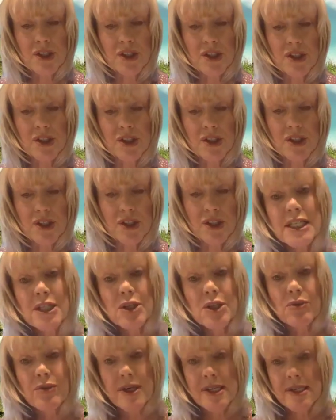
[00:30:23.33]
So it
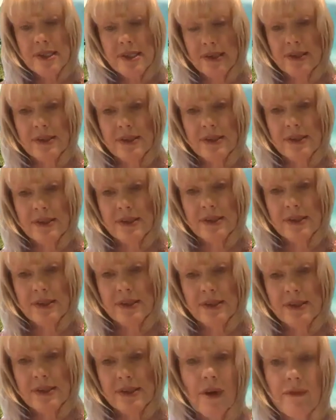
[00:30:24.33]
decreases the
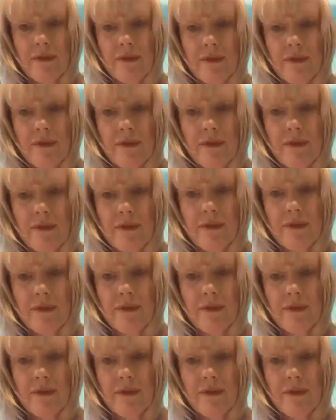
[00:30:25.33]
flow of the river.